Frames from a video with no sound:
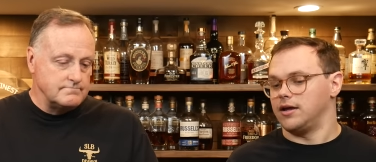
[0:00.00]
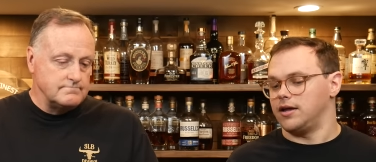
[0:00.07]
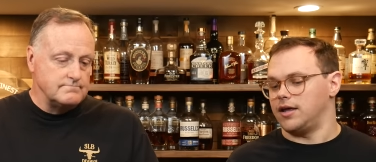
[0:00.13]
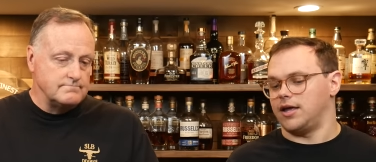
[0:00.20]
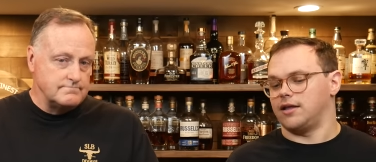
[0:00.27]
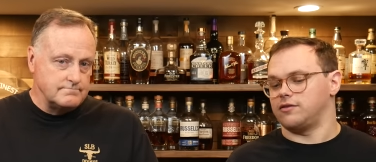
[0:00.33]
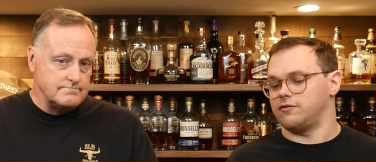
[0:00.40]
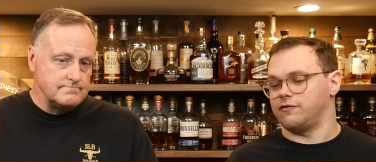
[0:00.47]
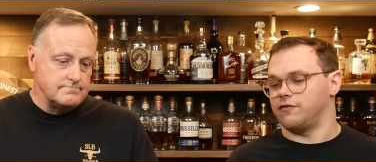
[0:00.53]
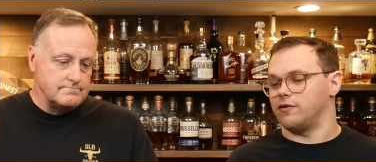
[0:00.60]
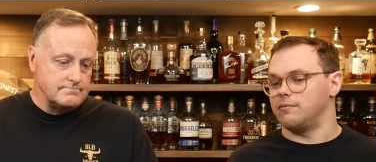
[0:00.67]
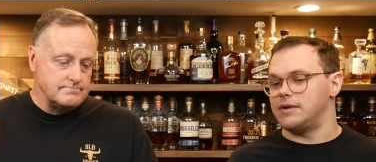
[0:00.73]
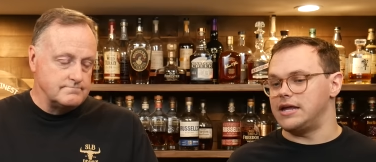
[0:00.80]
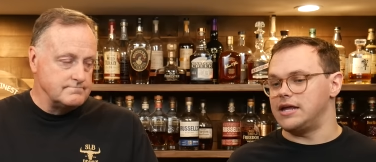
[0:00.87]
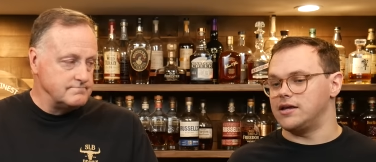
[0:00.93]
Speaker 1: It
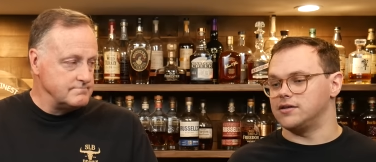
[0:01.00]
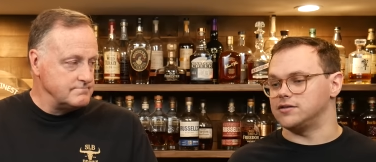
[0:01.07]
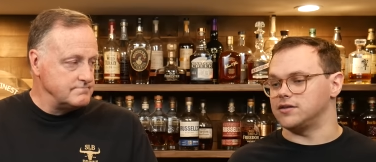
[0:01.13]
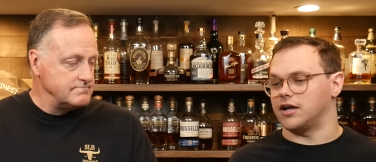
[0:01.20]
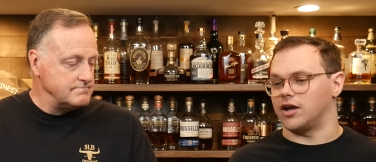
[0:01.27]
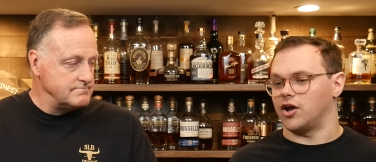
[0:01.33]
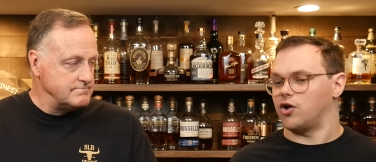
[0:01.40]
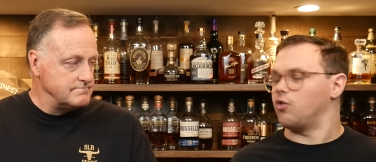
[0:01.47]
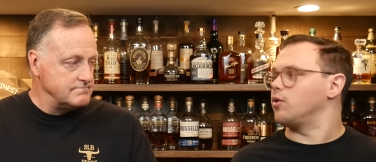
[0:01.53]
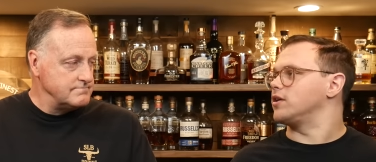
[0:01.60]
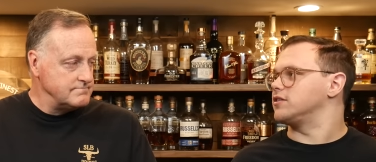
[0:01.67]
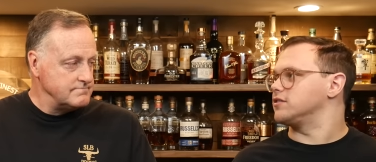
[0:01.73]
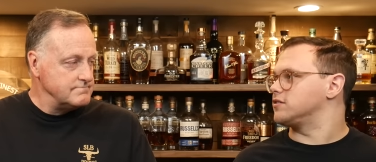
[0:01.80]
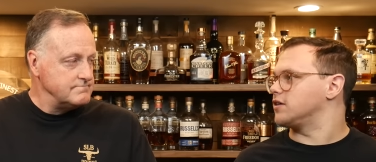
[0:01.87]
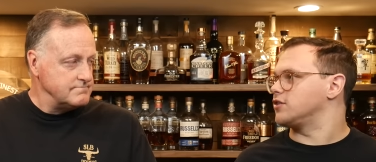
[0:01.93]
for me is like a
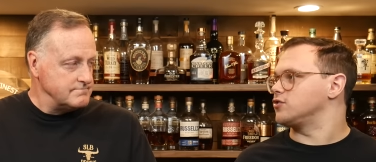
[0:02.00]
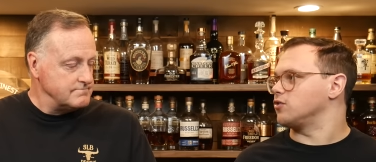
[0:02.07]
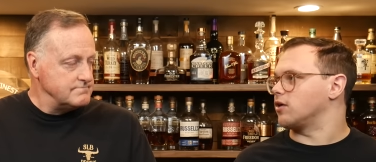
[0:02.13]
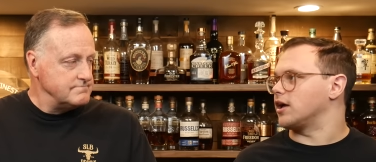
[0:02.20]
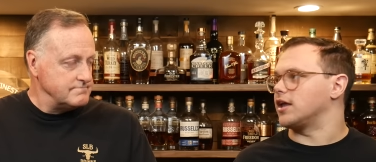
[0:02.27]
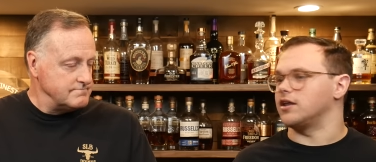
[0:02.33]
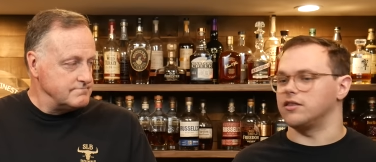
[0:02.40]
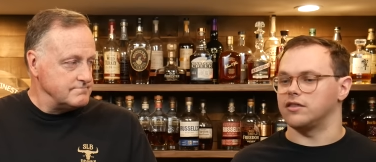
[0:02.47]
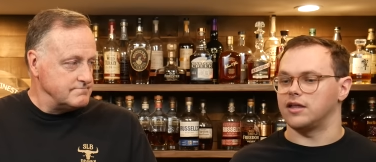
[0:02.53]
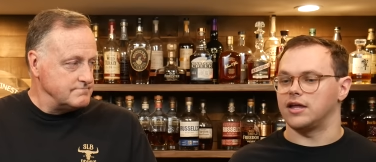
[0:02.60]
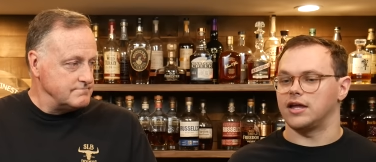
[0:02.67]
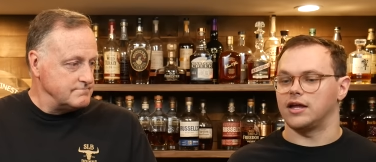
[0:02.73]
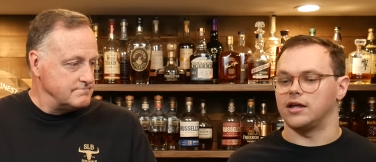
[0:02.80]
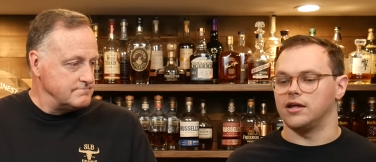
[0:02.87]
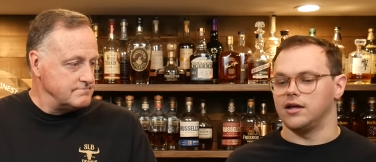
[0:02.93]
quintessential kind of
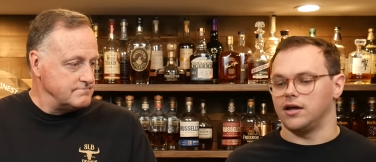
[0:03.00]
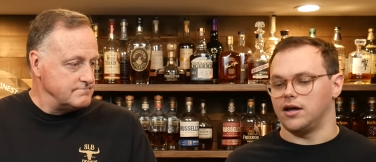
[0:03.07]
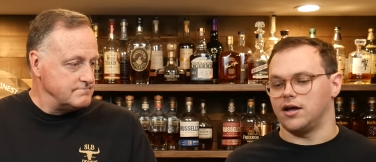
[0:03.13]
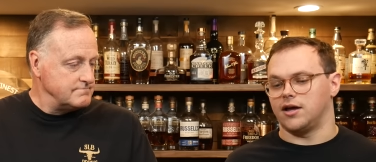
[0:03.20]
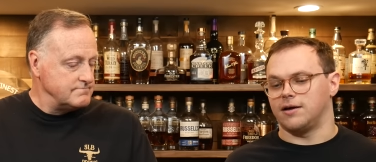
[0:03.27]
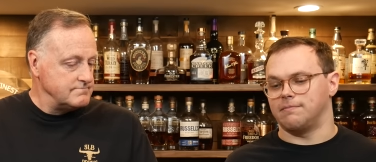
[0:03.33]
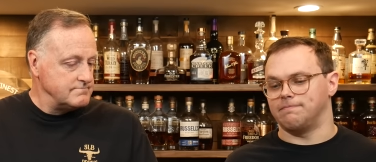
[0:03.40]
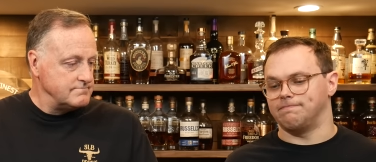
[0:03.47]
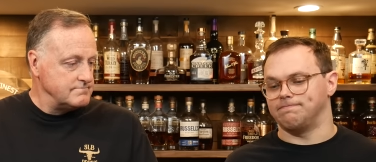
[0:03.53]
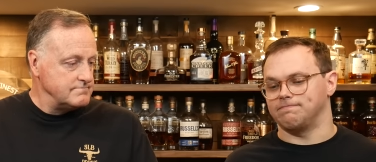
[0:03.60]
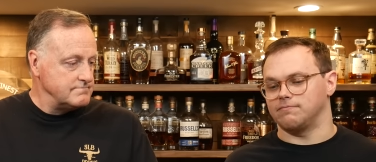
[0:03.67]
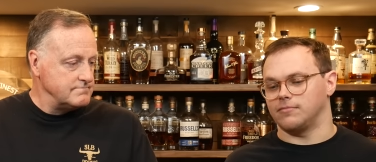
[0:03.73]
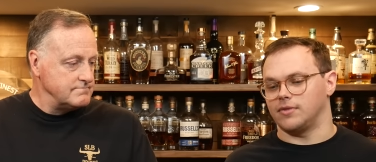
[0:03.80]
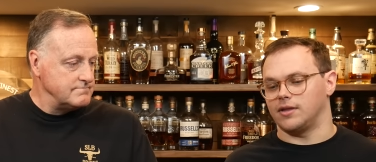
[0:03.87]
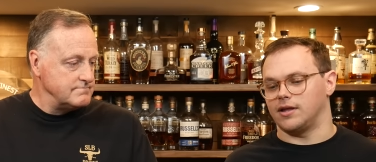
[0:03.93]
thing. Um,
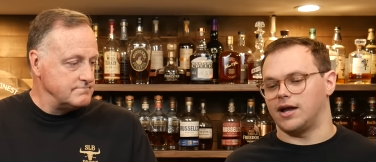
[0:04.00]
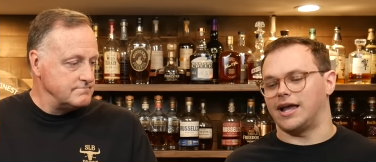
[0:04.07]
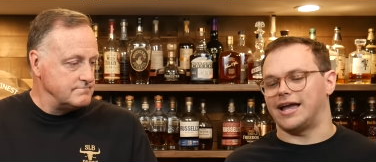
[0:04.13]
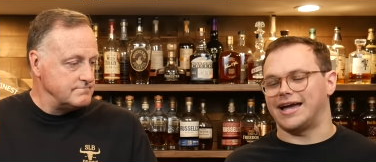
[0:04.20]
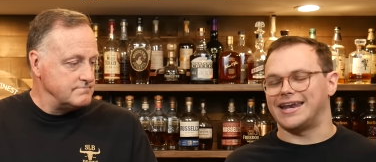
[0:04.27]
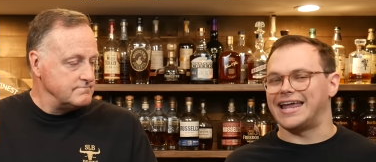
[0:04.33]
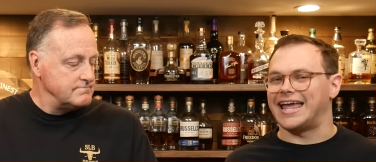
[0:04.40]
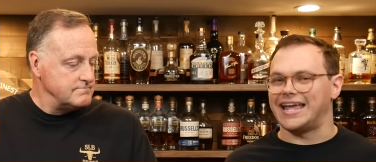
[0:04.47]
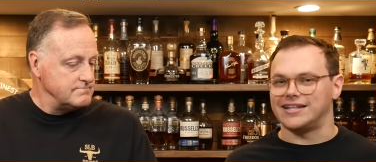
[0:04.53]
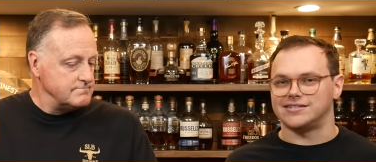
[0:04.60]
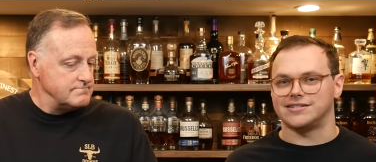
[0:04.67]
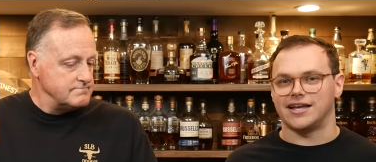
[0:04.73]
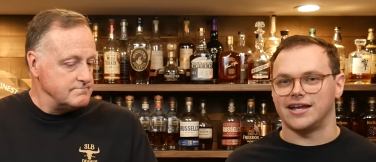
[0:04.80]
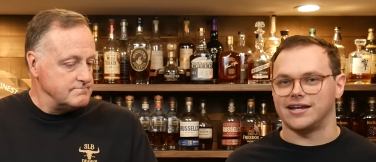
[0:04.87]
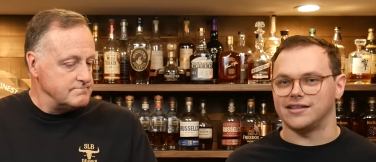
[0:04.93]
I kind of
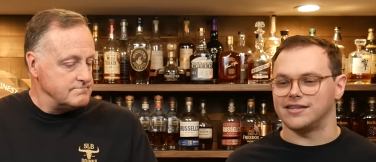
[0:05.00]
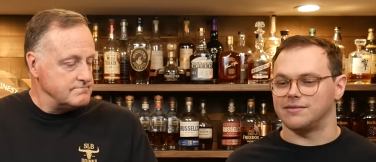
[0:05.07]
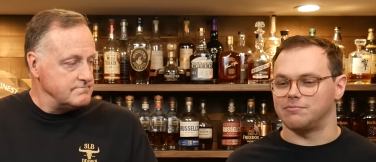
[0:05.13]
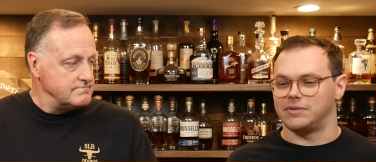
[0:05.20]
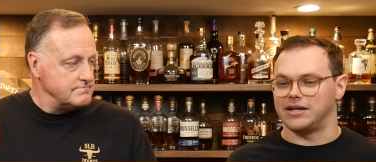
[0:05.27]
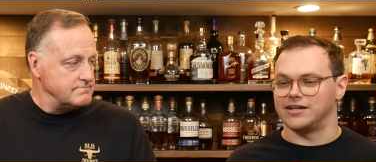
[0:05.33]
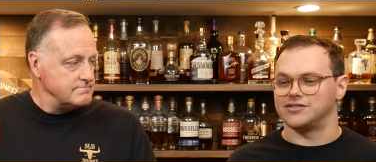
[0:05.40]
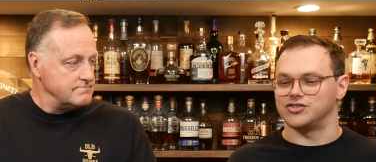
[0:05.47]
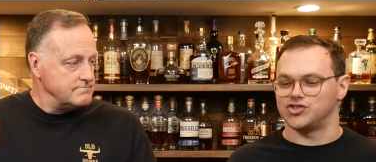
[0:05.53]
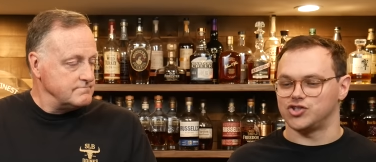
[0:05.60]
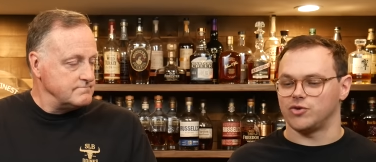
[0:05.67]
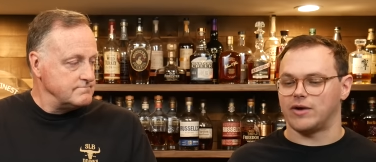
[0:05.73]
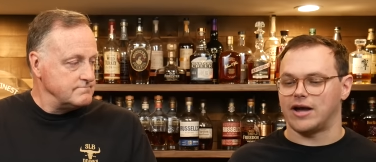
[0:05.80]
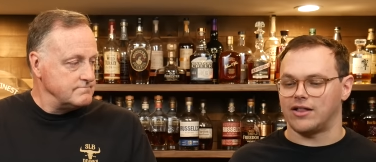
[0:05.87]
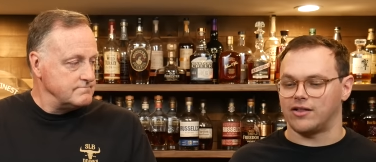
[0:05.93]
hate saying it that because it's
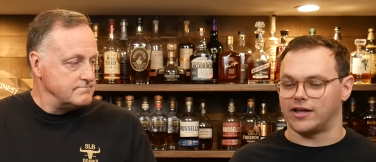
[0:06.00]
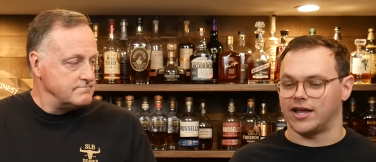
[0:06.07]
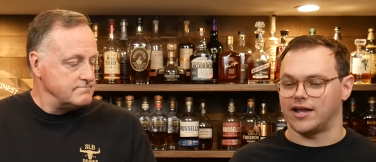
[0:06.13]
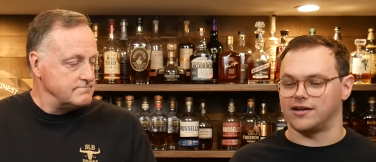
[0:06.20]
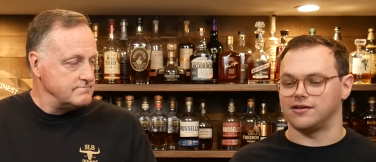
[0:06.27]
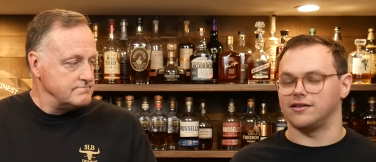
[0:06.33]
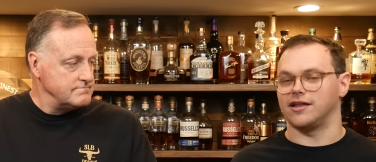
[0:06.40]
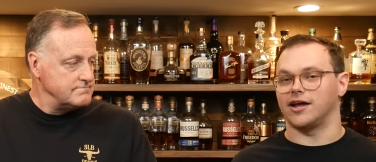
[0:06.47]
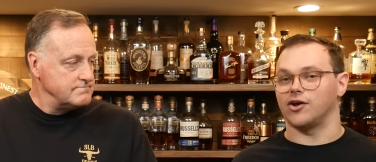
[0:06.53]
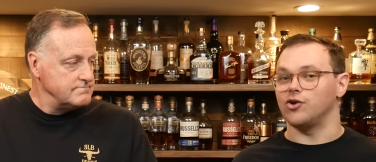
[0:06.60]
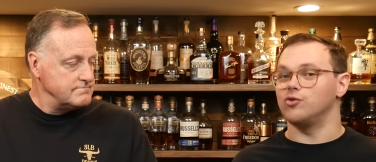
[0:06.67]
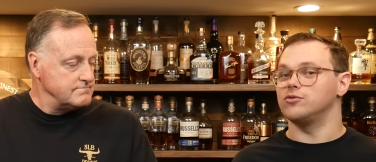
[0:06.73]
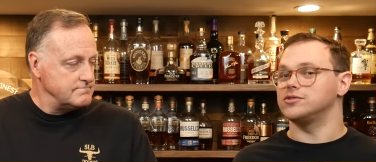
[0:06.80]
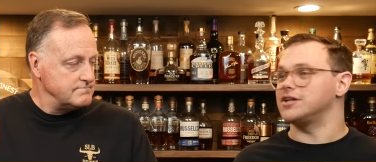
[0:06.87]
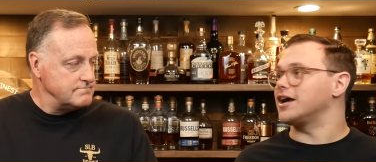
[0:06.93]
so allocated and like
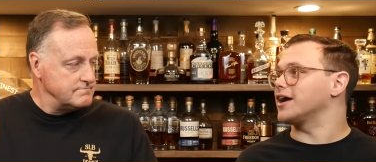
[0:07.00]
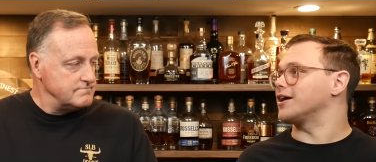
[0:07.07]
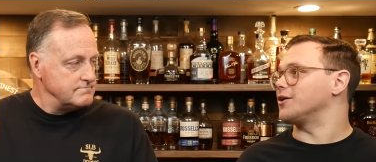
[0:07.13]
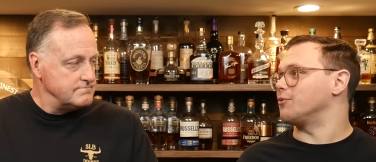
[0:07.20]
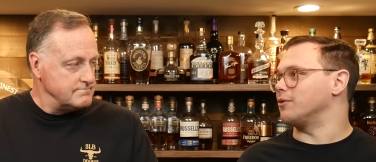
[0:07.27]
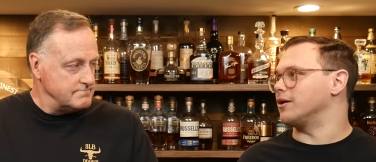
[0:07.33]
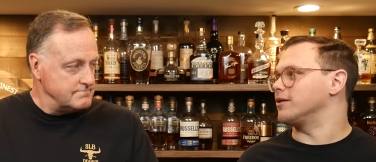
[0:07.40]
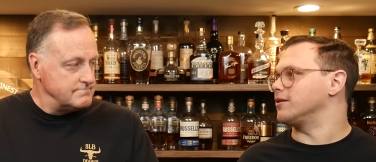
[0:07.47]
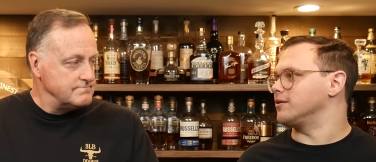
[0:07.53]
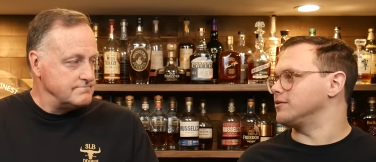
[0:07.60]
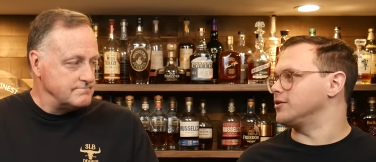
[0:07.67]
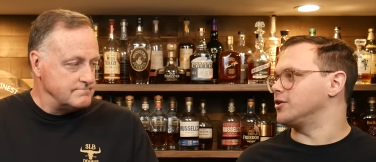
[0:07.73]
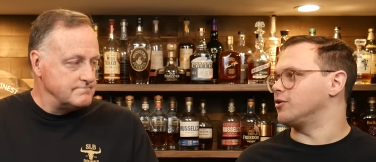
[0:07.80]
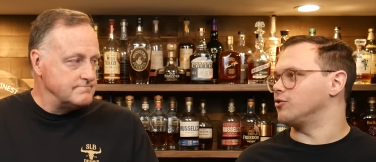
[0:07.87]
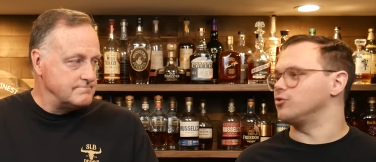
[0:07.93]
who's not going to want
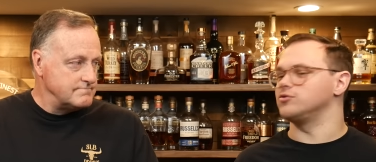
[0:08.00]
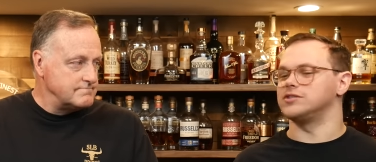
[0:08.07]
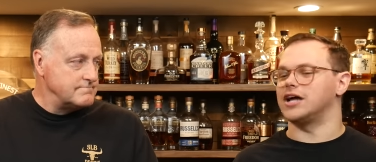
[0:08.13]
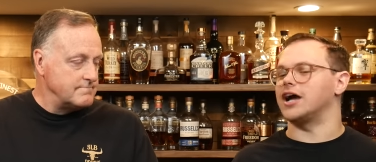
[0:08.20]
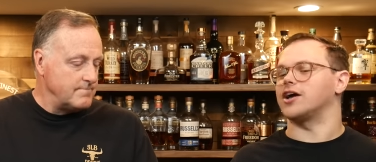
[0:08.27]
you know who's not